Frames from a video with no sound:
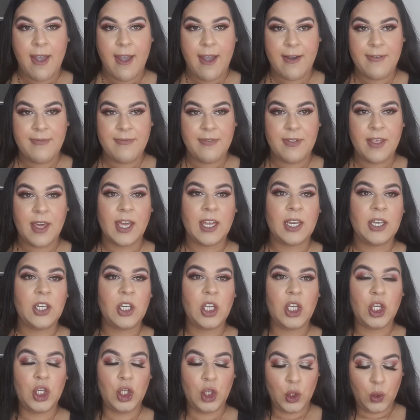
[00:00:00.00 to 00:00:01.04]
And
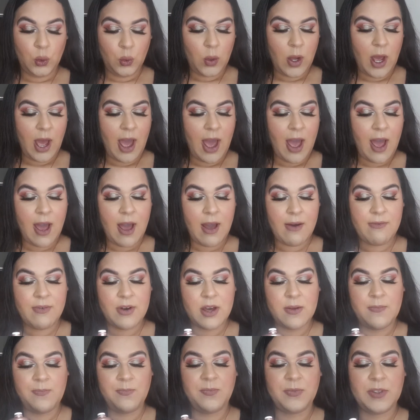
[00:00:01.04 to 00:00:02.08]
then you have
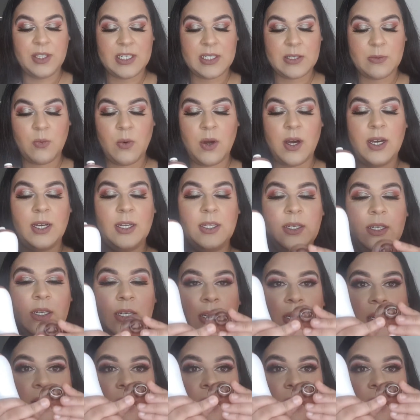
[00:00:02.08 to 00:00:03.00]
this one.